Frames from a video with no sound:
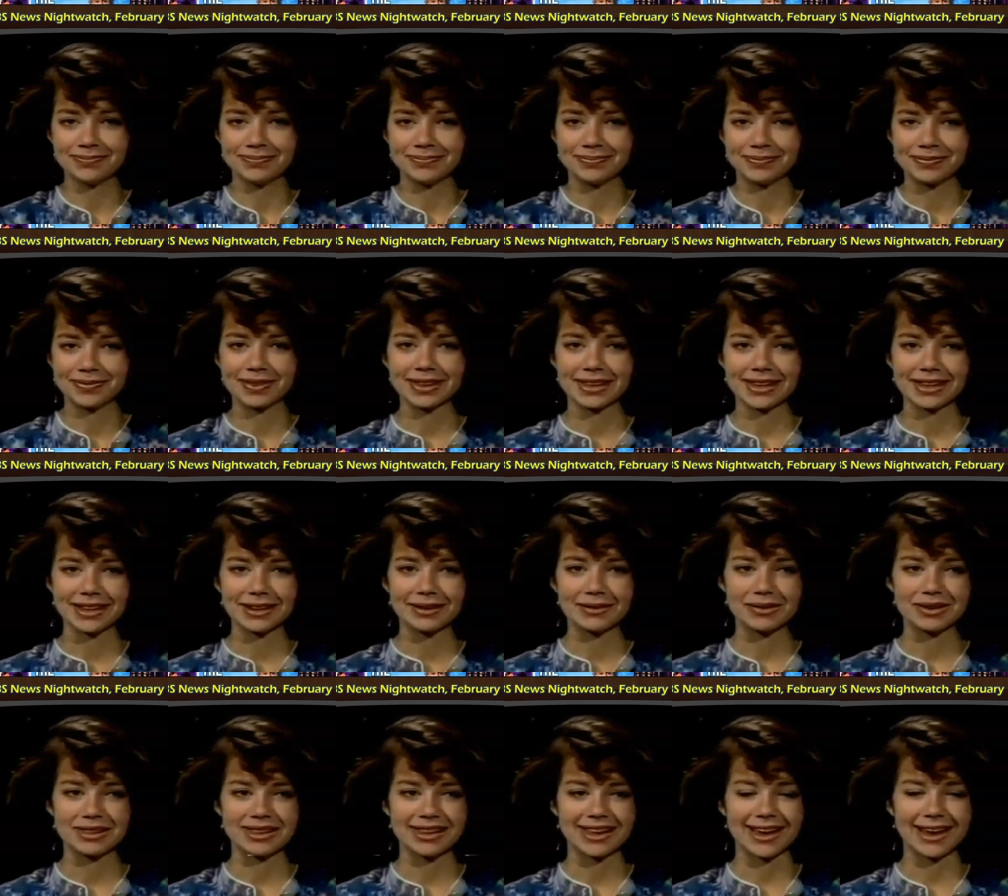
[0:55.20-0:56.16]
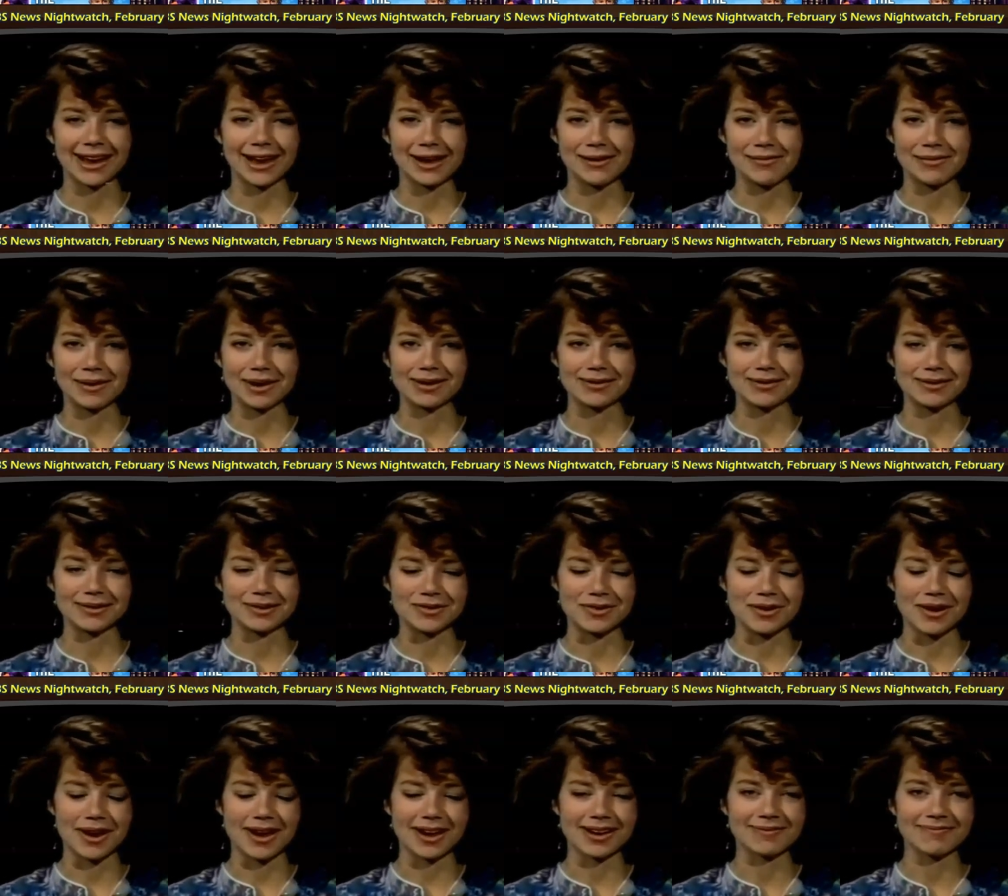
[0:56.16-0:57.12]
know, what the hey, I might as
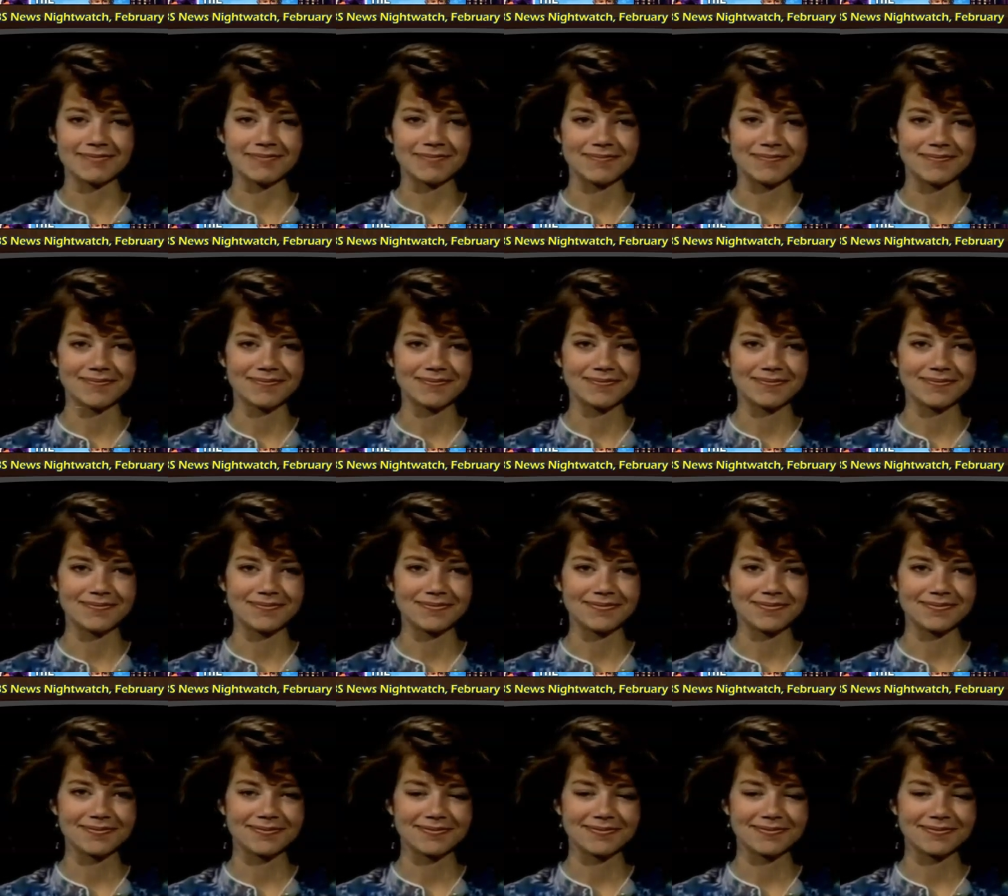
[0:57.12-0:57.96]
well try. Yeah.